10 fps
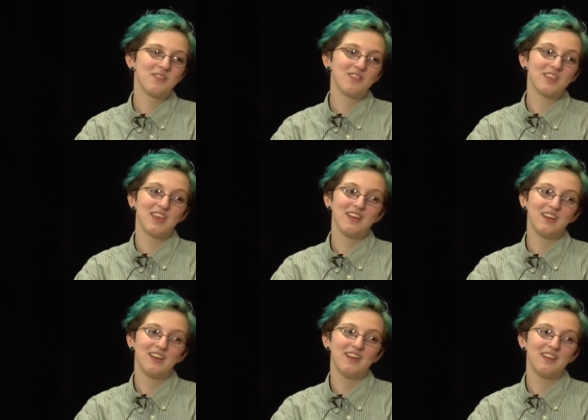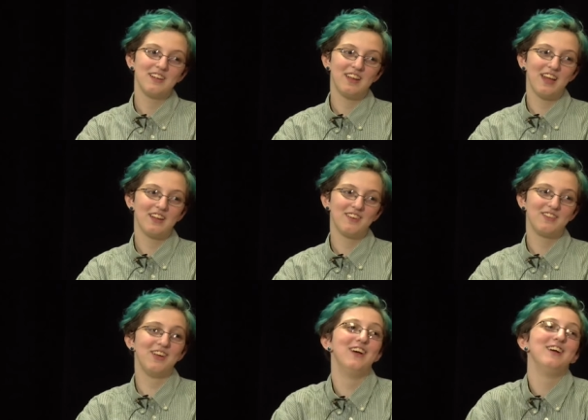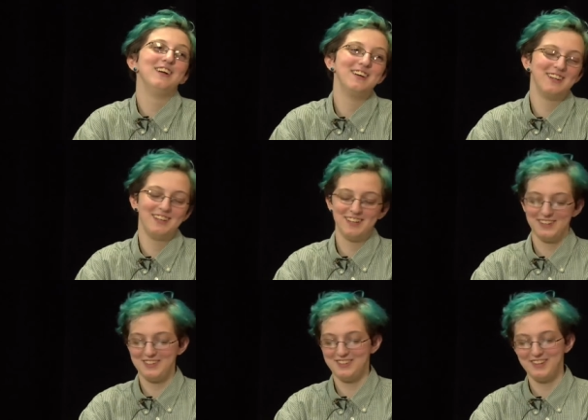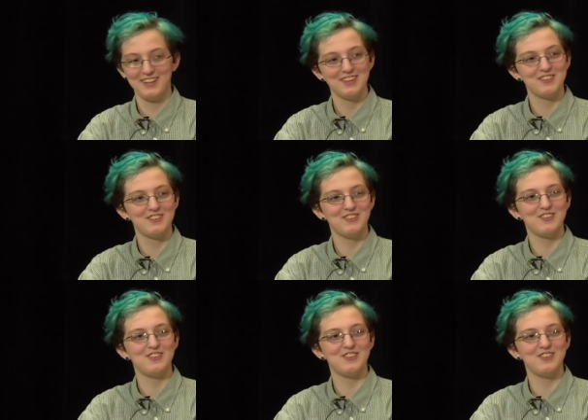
Tune in. Yeah. Not on this, She-Ra.